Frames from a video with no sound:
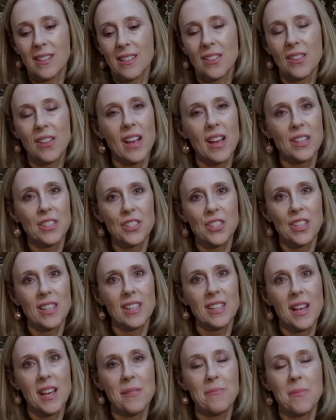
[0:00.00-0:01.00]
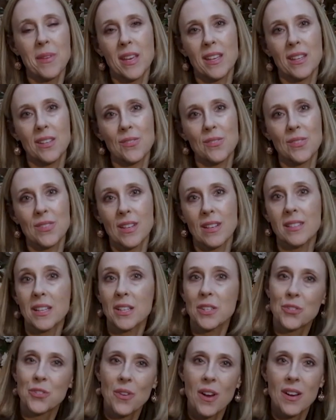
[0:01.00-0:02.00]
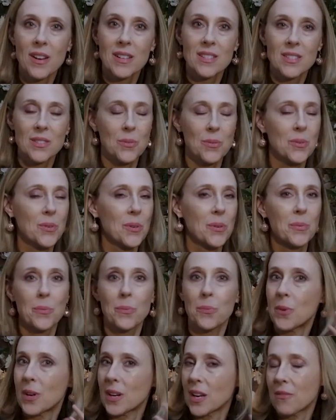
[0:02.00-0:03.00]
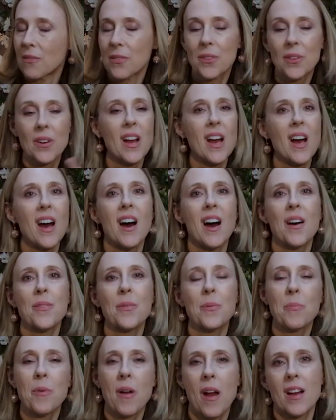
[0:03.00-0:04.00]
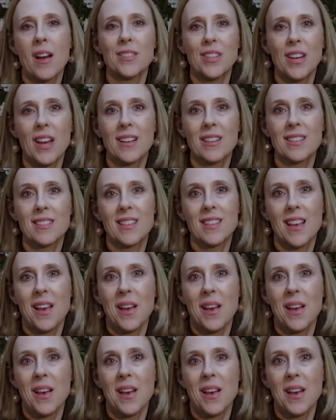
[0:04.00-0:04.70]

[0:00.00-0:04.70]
collection and make your Sunday shrugs or whatever other projects